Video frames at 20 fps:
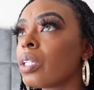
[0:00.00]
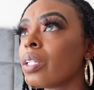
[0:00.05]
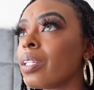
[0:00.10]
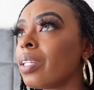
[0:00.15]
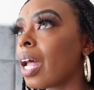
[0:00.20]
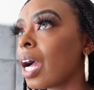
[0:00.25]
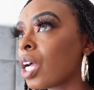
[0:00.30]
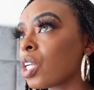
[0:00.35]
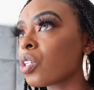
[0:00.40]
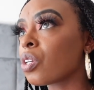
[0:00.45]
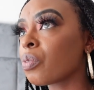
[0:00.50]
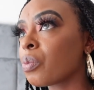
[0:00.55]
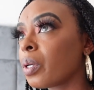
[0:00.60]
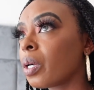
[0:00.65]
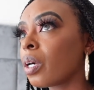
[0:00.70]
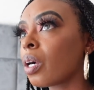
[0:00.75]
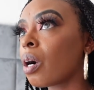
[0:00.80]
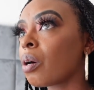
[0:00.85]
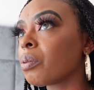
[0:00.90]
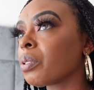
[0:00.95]
Not sure we're
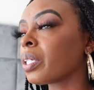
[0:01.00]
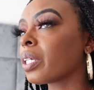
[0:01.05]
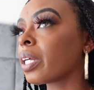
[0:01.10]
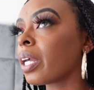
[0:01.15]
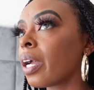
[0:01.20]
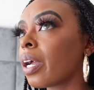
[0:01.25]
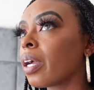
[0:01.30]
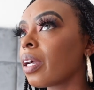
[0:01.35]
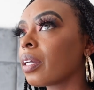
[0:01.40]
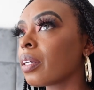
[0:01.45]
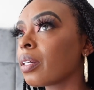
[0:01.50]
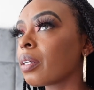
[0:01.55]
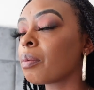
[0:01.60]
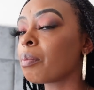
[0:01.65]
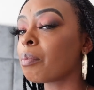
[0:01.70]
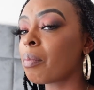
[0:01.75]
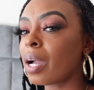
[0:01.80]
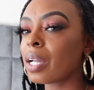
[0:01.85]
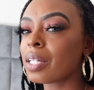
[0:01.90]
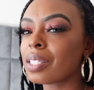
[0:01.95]
gonna go there yet.
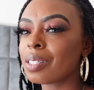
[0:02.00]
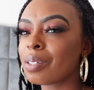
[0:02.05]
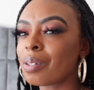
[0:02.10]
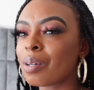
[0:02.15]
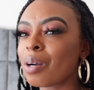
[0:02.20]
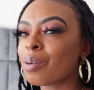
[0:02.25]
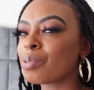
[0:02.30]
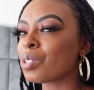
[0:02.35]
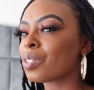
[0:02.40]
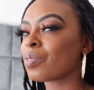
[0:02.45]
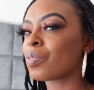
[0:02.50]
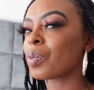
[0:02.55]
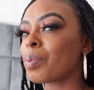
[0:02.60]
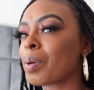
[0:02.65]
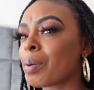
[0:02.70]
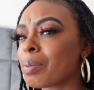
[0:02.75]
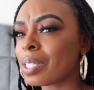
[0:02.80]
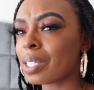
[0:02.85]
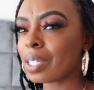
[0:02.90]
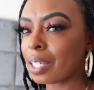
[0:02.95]
Might still go just for the
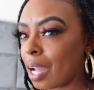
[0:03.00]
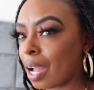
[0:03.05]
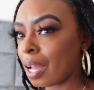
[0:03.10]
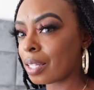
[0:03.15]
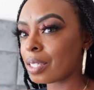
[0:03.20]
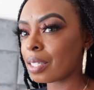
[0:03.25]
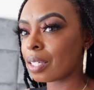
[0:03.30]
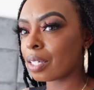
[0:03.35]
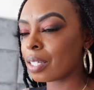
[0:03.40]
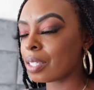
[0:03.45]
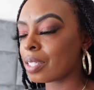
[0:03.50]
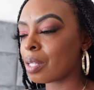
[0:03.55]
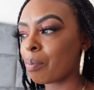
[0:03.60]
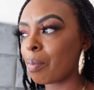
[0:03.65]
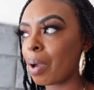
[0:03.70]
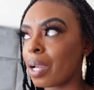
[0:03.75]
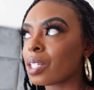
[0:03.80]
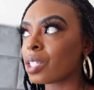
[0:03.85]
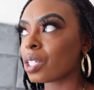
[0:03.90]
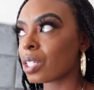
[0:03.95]
purpose of the content, because it
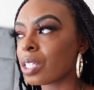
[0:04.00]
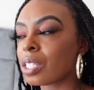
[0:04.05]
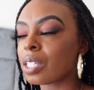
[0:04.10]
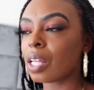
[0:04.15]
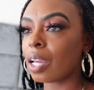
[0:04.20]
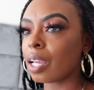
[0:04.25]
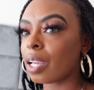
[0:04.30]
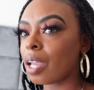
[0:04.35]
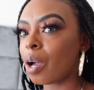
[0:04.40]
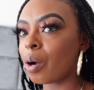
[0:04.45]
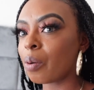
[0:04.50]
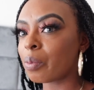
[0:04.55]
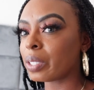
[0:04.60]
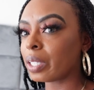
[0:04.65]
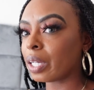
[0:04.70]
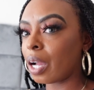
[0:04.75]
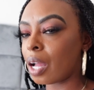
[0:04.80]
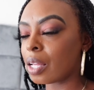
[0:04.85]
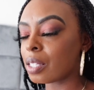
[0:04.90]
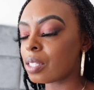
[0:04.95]
might just like help with the
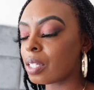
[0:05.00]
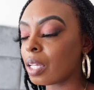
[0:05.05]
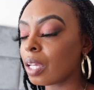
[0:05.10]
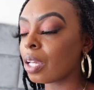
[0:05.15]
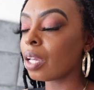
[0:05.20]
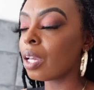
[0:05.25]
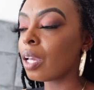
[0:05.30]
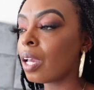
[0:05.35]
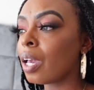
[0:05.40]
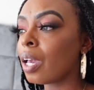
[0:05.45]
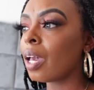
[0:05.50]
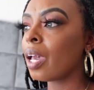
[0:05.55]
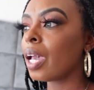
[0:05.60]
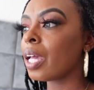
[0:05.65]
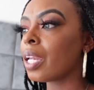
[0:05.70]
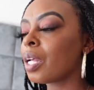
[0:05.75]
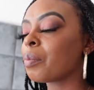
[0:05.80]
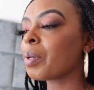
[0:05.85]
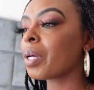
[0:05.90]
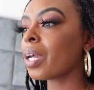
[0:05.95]
content.
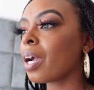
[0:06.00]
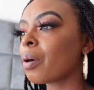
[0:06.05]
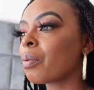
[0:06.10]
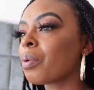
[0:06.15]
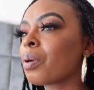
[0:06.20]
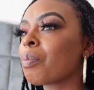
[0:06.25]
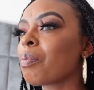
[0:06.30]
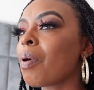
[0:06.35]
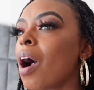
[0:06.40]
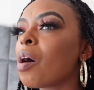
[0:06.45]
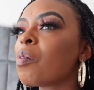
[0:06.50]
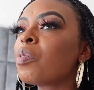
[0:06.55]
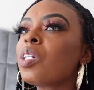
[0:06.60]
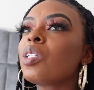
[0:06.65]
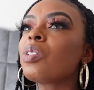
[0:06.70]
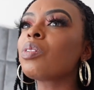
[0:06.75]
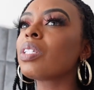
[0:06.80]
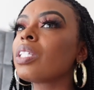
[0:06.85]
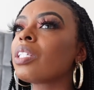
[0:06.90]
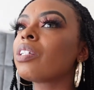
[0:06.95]
And I'm like, we could probably
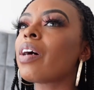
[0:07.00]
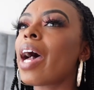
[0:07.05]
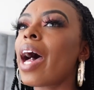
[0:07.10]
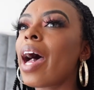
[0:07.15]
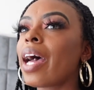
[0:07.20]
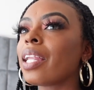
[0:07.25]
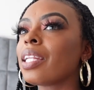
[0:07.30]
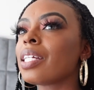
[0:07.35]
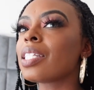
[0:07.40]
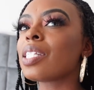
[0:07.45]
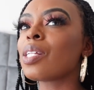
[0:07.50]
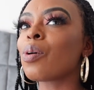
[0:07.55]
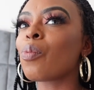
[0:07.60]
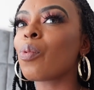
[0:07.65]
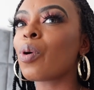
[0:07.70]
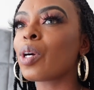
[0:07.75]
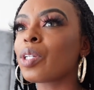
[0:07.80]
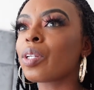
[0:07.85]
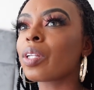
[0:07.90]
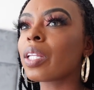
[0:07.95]
do the little Alice in
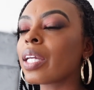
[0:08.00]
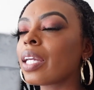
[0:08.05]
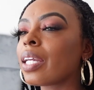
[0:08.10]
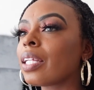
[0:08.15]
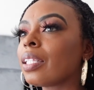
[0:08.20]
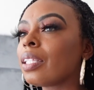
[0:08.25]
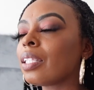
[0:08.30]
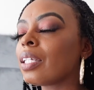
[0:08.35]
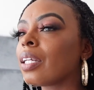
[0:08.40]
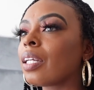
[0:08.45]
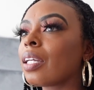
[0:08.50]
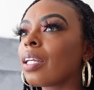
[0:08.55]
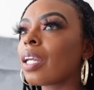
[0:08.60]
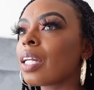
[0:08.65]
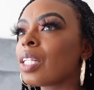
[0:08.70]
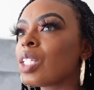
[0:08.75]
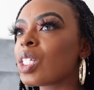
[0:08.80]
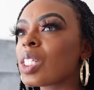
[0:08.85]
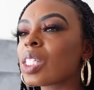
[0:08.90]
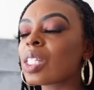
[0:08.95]
Wonderland thing
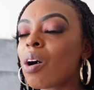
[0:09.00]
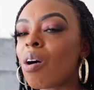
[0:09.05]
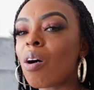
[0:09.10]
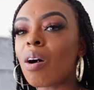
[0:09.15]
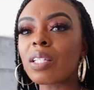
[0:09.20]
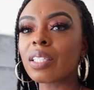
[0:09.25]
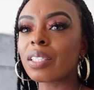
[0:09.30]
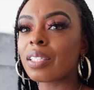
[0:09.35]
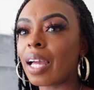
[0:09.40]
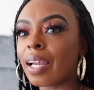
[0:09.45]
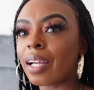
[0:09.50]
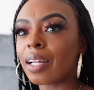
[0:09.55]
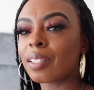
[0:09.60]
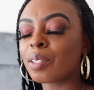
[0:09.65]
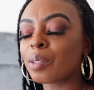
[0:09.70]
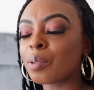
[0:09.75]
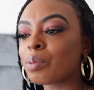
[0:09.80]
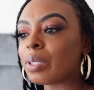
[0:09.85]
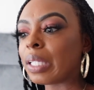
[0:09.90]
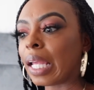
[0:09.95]
and just call it like a
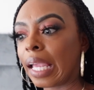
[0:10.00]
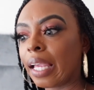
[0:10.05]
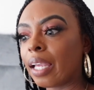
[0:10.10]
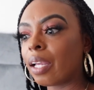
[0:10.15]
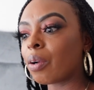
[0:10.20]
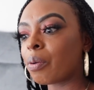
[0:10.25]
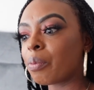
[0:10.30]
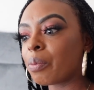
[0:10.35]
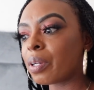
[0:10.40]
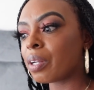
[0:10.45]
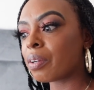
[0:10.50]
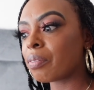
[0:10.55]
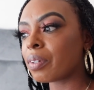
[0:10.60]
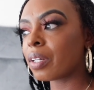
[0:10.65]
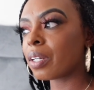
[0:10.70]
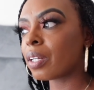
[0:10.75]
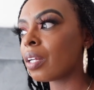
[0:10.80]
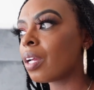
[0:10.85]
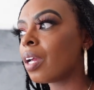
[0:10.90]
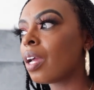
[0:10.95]
little date or
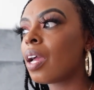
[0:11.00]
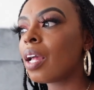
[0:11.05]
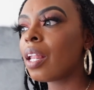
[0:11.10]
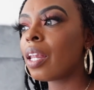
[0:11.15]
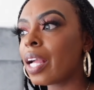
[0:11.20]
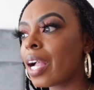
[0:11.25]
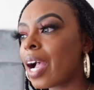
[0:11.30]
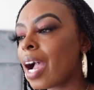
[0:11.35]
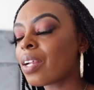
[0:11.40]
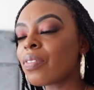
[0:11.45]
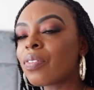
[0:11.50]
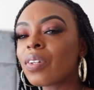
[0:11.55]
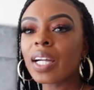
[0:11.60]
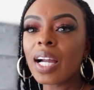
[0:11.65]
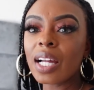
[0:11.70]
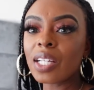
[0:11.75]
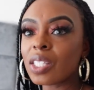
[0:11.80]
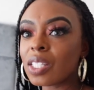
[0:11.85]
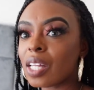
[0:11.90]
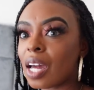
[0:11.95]
whatever. Like, I feel like
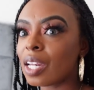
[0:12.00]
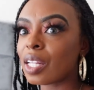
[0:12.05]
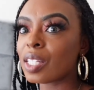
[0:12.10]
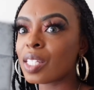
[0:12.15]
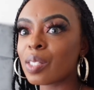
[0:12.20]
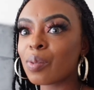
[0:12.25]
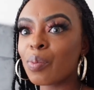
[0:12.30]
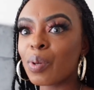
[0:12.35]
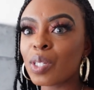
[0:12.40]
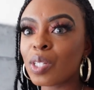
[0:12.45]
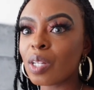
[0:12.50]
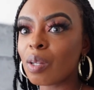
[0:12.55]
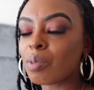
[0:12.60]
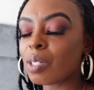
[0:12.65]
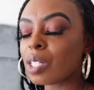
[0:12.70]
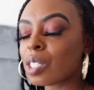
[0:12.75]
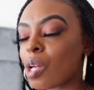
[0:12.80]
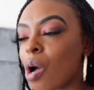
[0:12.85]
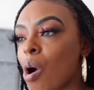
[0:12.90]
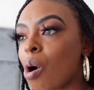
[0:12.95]
I just gotta switch up
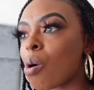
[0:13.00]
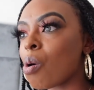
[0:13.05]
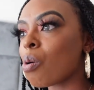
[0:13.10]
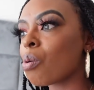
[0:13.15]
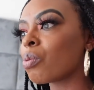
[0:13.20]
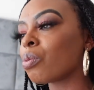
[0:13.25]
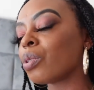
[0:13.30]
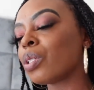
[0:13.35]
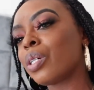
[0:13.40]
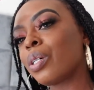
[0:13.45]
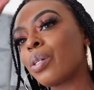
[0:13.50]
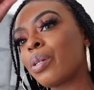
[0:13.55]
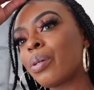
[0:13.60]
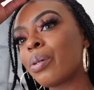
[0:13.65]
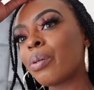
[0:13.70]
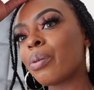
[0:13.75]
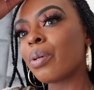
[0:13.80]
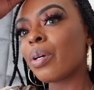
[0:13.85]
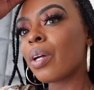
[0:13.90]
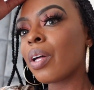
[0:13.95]
this whole
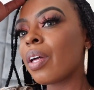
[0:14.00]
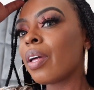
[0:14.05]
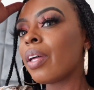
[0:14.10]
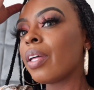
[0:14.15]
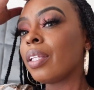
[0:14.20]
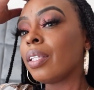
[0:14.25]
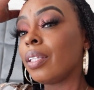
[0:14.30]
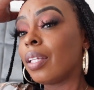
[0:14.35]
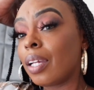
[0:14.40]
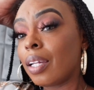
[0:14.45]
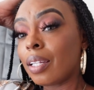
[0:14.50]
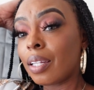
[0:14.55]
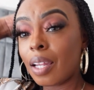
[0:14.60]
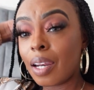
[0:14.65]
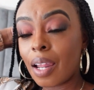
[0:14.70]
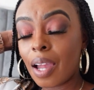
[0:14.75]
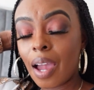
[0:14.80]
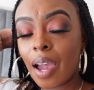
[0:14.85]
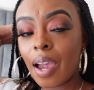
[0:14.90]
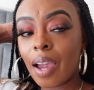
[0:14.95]
little thing that
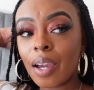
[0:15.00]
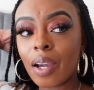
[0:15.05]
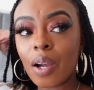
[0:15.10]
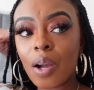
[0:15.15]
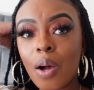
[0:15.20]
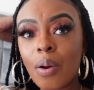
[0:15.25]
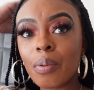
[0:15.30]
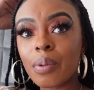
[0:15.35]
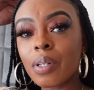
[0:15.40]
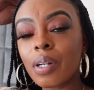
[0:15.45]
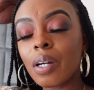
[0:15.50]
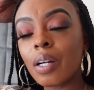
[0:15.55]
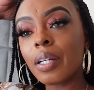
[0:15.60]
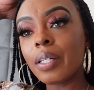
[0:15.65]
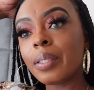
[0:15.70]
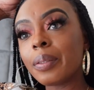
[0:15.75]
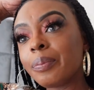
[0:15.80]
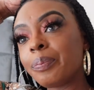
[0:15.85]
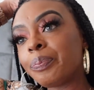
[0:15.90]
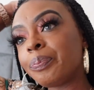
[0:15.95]
I had going
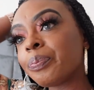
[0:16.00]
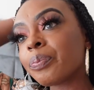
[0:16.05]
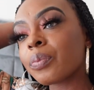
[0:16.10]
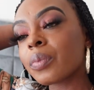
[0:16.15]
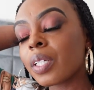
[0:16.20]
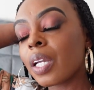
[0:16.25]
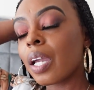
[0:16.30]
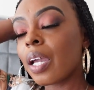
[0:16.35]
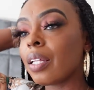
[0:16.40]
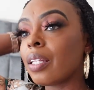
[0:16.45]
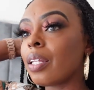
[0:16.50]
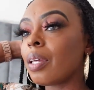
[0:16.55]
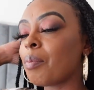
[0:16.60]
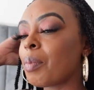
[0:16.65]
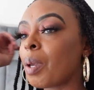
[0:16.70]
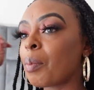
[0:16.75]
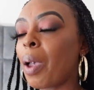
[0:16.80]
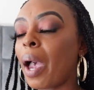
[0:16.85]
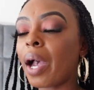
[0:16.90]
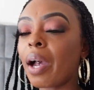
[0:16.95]
on, and then
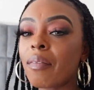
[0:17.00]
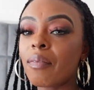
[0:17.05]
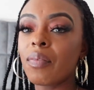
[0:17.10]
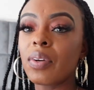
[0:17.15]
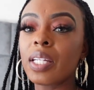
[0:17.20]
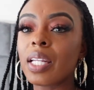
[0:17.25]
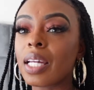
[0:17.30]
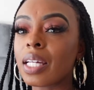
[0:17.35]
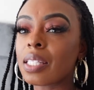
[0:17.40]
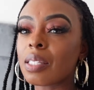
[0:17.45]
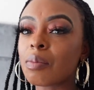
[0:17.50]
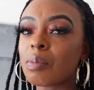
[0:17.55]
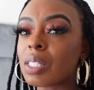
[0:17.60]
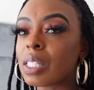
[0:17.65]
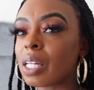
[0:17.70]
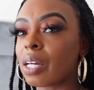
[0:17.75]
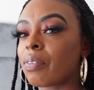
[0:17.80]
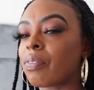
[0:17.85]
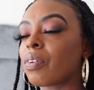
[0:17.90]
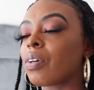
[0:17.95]
maybe I can finesse some
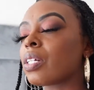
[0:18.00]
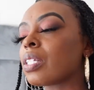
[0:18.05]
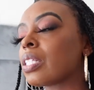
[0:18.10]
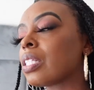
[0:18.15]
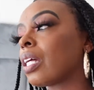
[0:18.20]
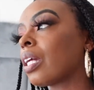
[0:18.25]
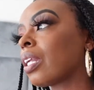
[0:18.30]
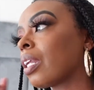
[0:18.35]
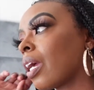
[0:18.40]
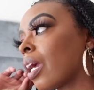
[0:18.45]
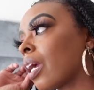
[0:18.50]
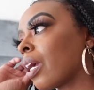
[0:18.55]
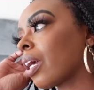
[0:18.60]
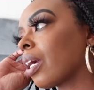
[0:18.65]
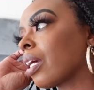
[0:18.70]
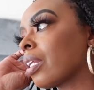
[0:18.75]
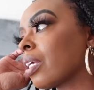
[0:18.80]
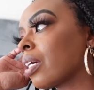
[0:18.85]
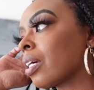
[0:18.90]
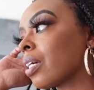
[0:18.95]
stuff on Sunday.
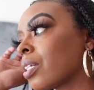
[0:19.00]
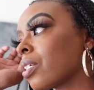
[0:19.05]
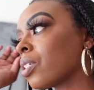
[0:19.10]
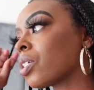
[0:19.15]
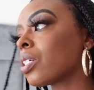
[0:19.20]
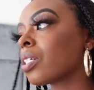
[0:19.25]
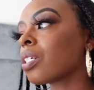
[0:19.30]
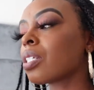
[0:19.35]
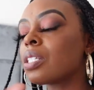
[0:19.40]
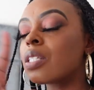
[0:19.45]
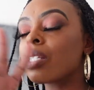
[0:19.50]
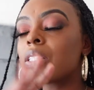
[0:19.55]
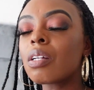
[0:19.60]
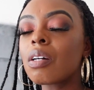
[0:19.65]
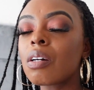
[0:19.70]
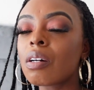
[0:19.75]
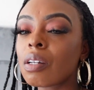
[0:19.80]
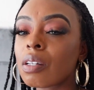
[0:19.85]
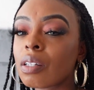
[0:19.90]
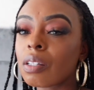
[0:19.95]
And then just,
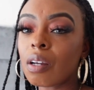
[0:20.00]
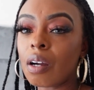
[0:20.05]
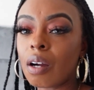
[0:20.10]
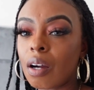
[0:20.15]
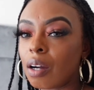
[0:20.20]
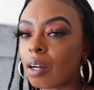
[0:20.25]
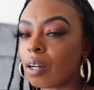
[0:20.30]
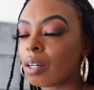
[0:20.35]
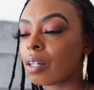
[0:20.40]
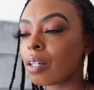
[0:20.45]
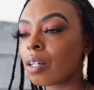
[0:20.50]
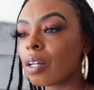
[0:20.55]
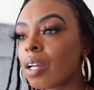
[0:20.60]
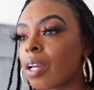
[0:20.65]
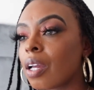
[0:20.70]
y'all,